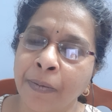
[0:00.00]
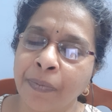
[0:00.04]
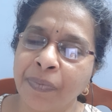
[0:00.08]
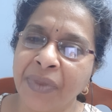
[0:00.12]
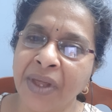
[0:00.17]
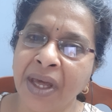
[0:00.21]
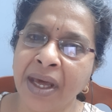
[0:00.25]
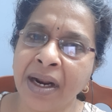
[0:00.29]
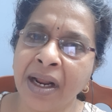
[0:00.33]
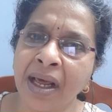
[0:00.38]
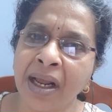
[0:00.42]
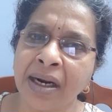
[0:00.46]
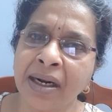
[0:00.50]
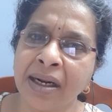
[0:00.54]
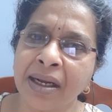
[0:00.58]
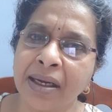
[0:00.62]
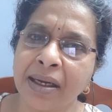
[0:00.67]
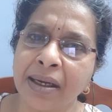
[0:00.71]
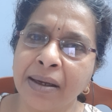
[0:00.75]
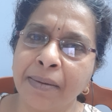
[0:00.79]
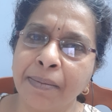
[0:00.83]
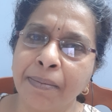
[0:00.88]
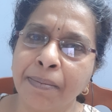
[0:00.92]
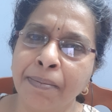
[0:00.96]
there are
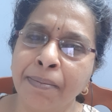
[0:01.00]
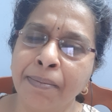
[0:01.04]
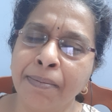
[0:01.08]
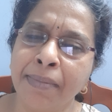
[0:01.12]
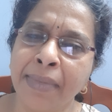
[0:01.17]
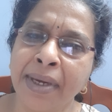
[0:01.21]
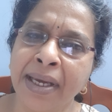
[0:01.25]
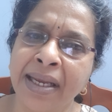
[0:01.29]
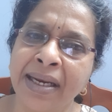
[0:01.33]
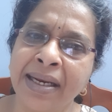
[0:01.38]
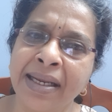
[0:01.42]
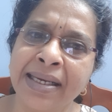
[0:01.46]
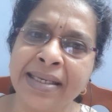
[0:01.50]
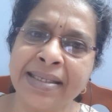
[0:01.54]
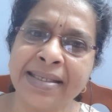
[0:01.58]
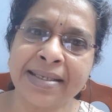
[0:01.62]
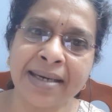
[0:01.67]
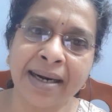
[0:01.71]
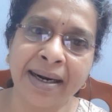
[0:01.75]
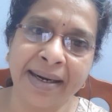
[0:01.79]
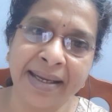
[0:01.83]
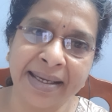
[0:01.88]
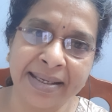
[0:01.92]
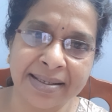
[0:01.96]
many
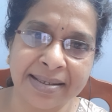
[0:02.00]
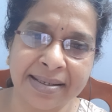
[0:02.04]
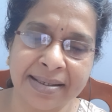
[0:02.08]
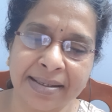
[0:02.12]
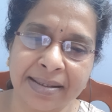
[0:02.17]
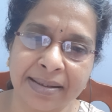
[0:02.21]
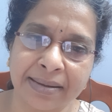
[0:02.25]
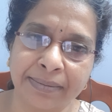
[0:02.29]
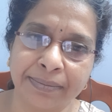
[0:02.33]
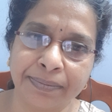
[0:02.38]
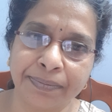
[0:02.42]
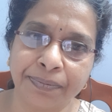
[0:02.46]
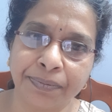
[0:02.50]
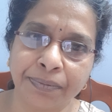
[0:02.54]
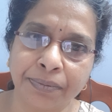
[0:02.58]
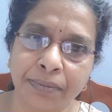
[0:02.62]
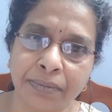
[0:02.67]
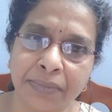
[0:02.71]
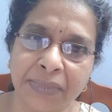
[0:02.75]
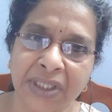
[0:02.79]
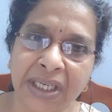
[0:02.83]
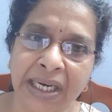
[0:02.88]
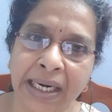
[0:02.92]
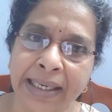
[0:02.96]
studies
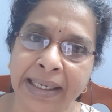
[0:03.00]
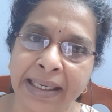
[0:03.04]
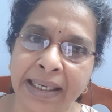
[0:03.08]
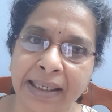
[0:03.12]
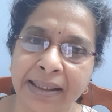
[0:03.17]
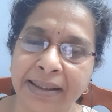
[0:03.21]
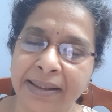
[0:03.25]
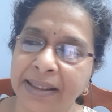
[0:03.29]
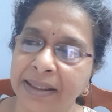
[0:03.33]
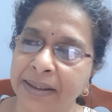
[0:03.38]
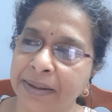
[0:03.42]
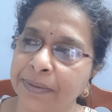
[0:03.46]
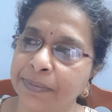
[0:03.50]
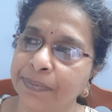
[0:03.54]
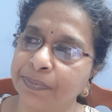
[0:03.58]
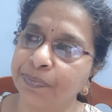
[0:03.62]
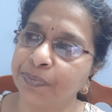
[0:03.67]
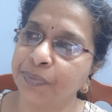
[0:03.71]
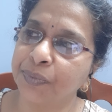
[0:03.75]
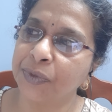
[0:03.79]
conducted,